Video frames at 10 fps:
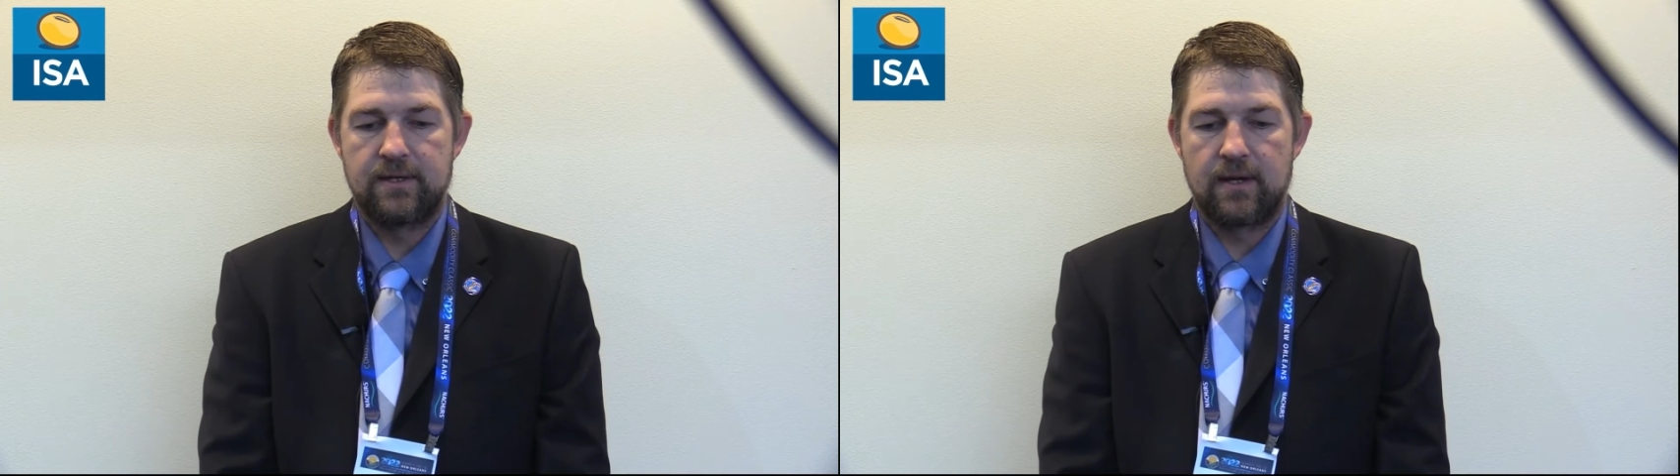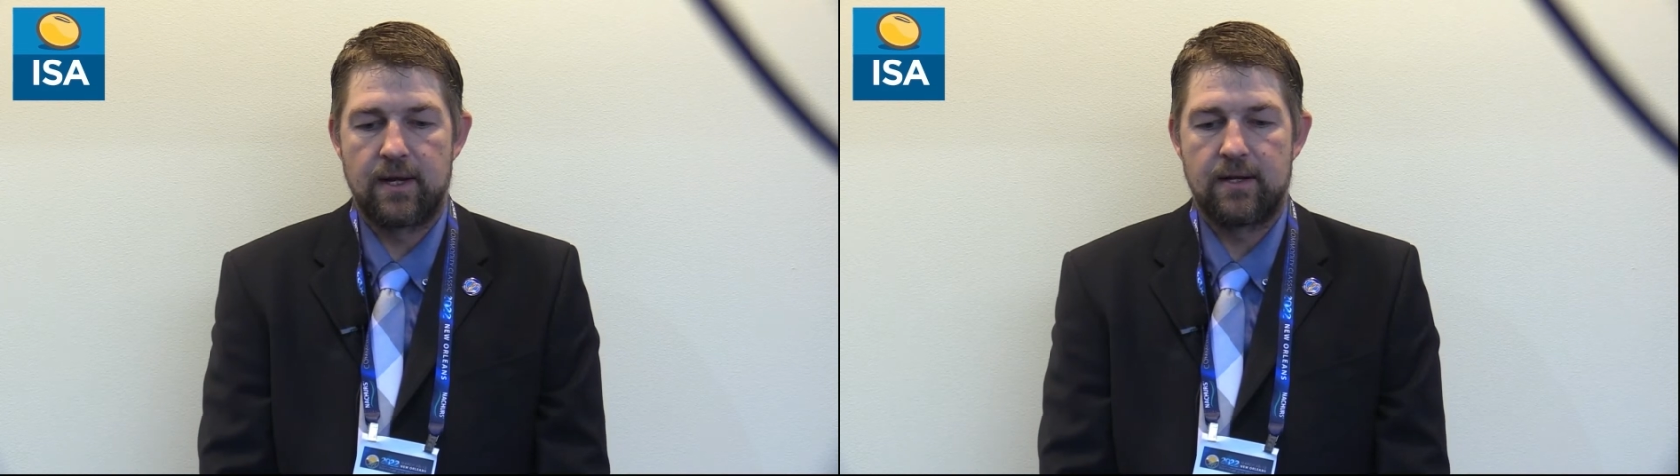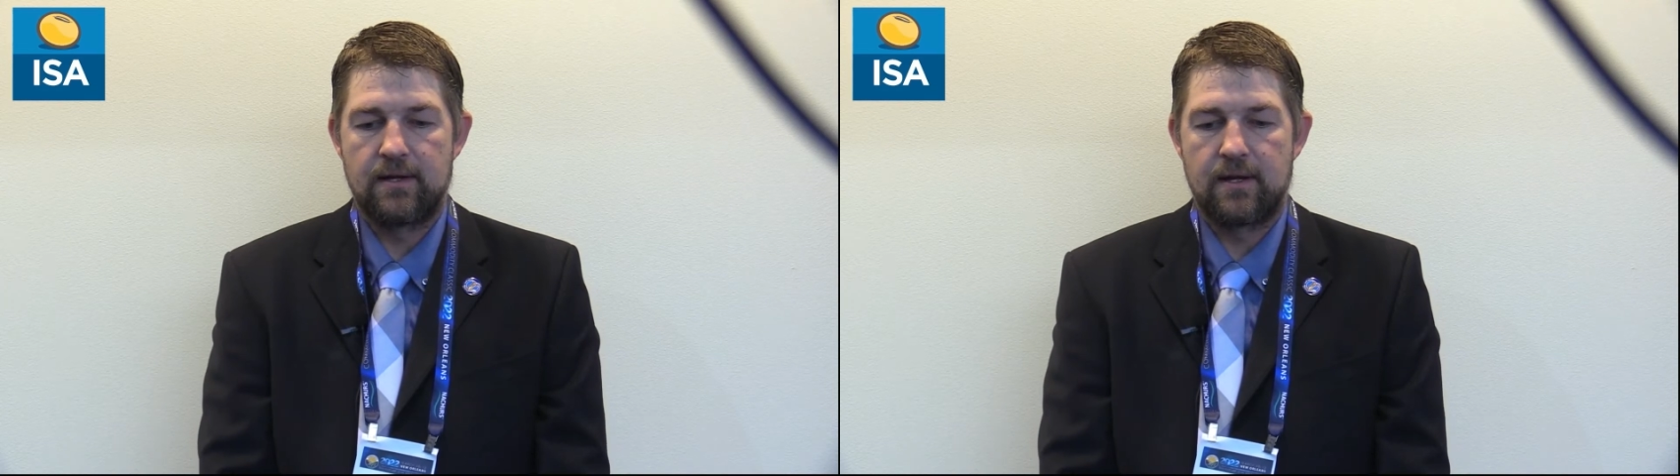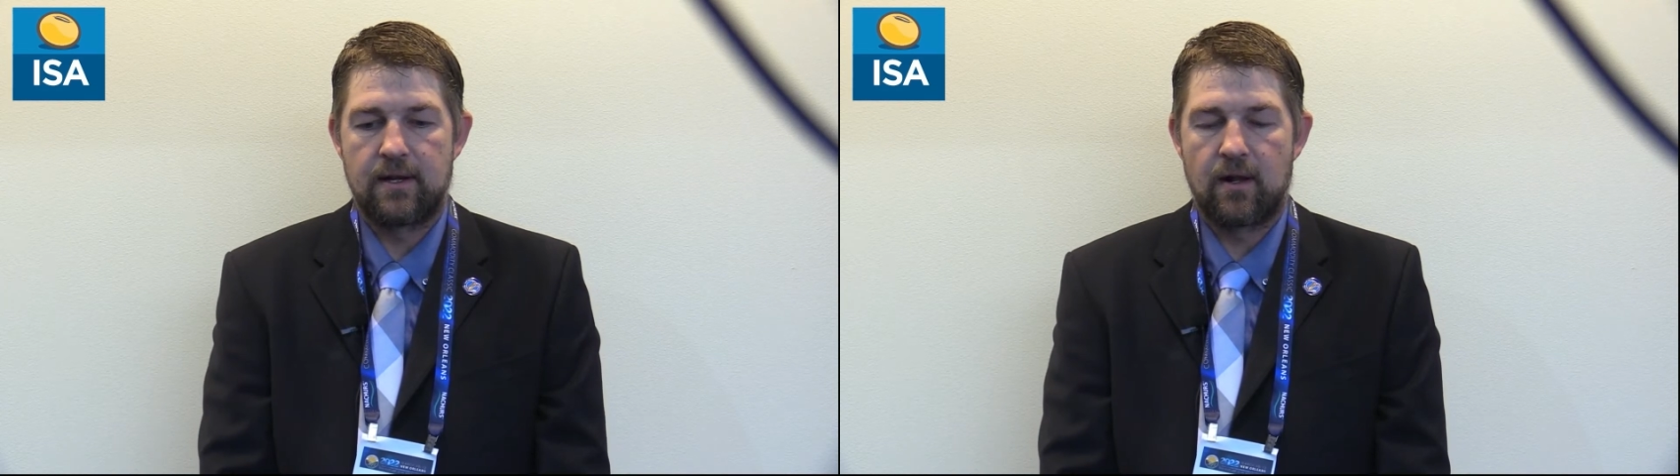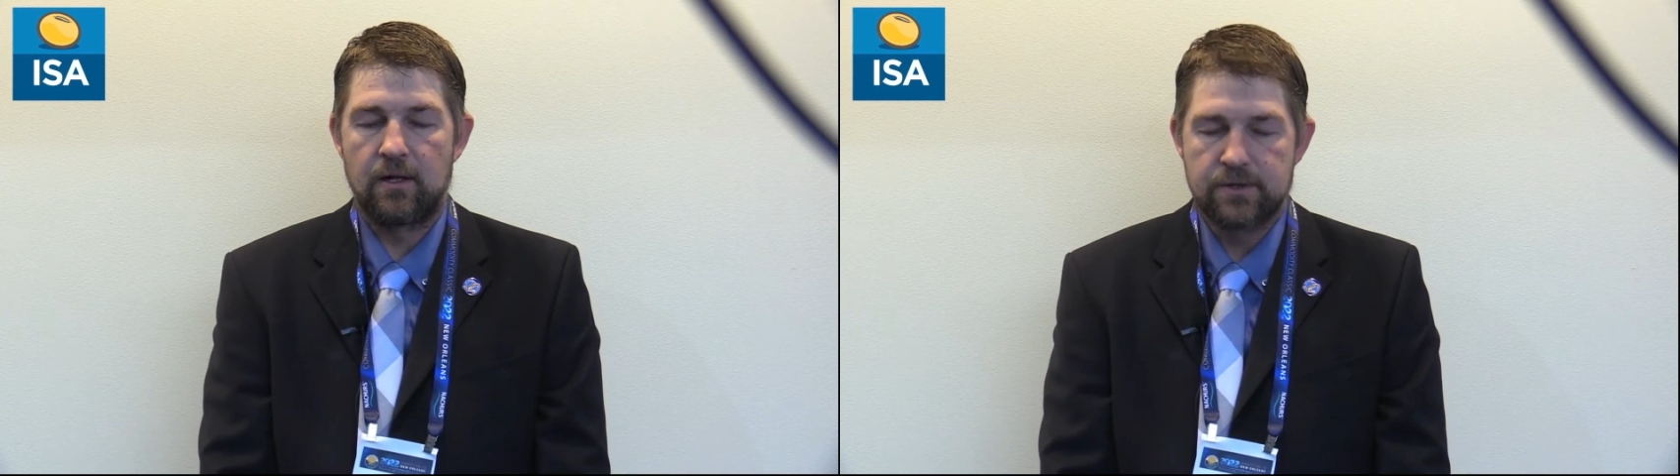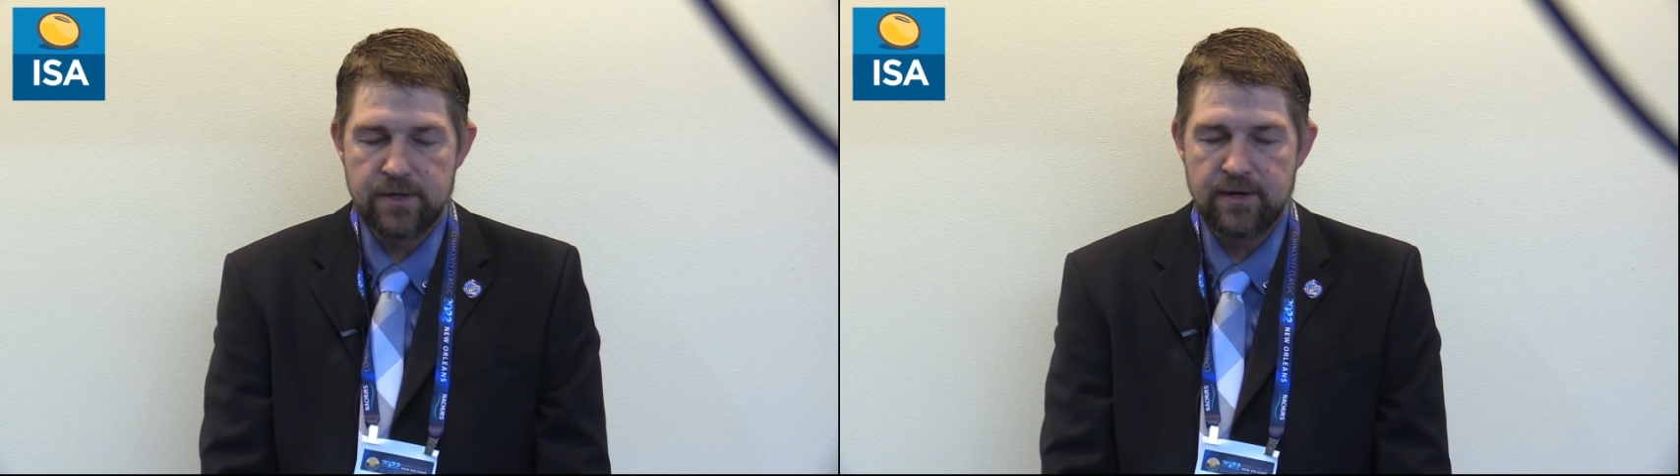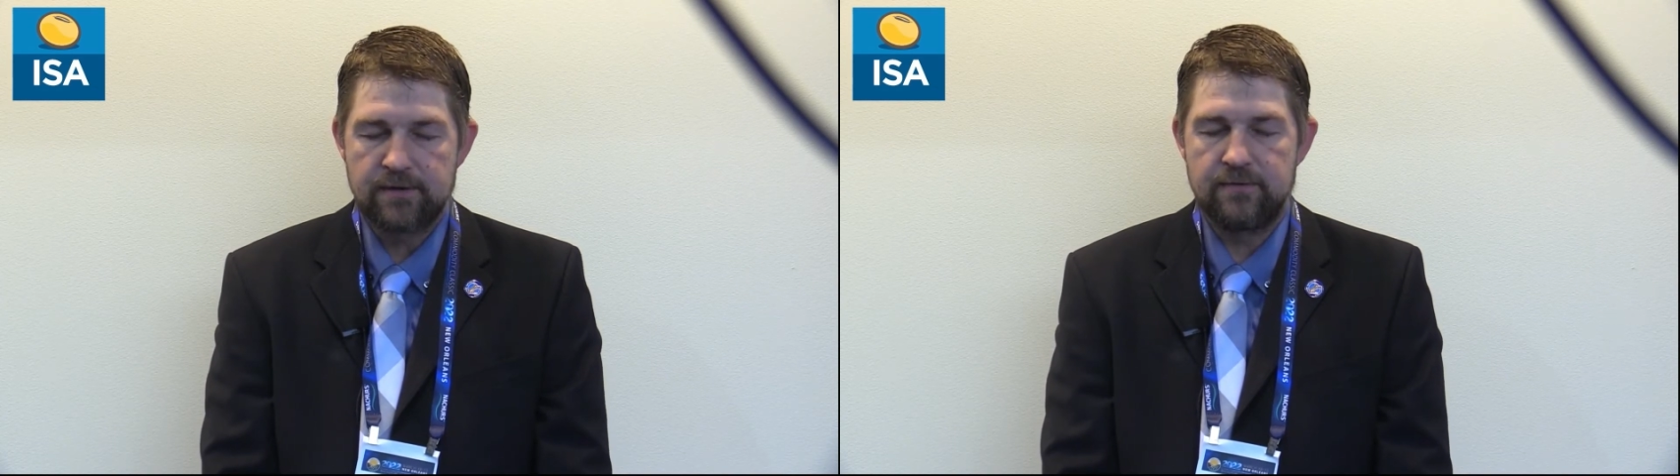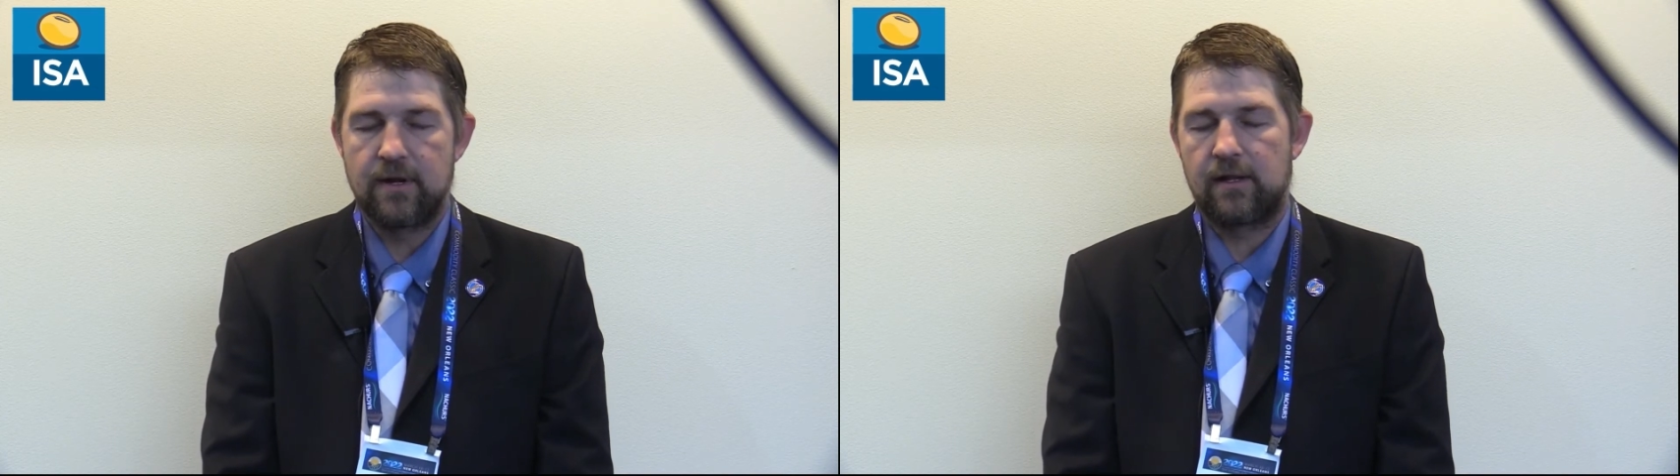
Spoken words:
and alternate